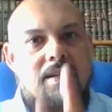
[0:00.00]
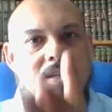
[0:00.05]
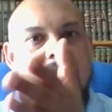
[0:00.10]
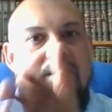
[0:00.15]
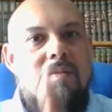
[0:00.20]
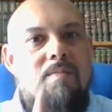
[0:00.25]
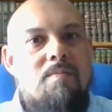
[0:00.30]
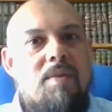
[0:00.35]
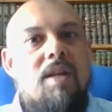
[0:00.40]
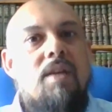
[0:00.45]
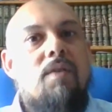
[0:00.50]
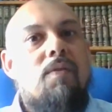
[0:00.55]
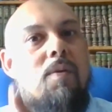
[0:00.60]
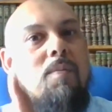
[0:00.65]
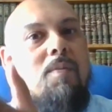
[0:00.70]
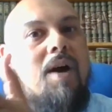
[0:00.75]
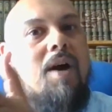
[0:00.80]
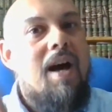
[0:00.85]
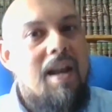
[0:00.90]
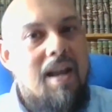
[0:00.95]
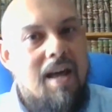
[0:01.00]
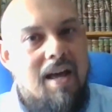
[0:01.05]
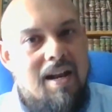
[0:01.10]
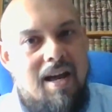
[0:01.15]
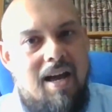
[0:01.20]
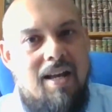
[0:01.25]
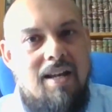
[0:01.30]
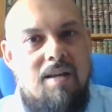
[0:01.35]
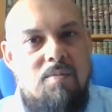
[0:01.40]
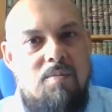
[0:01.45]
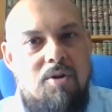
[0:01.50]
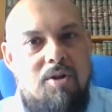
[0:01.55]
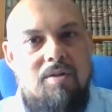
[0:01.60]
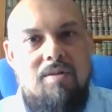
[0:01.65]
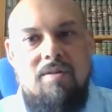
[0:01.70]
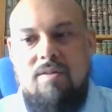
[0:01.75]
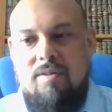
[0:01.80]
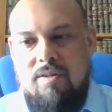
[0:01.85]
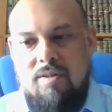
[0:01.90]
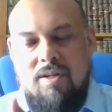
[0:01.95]
It's a meat from a halal
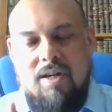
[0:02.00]
animal.